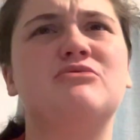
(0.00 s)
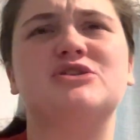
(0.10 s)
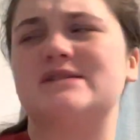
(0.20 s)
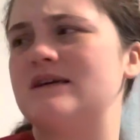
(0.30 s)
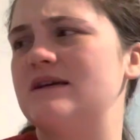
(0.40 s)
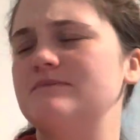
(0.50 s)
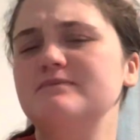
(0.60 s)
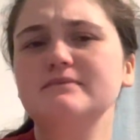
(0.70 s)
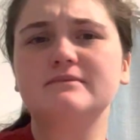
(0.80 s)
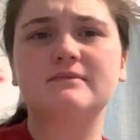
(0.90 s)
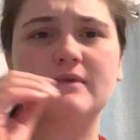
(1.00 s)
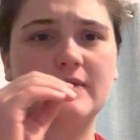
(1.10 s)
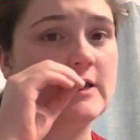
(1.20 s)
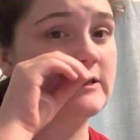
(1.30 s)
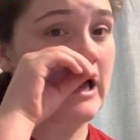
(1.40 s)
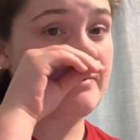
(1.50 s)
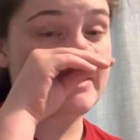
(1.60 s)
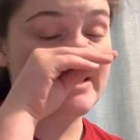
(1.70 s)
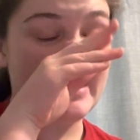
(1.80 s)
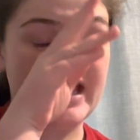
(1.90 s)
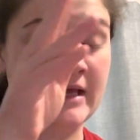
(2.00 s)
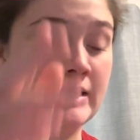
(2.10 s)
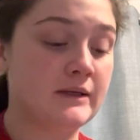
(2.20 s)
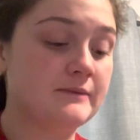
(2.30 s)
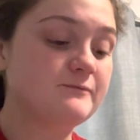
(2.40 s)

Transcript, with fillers: just things happening, and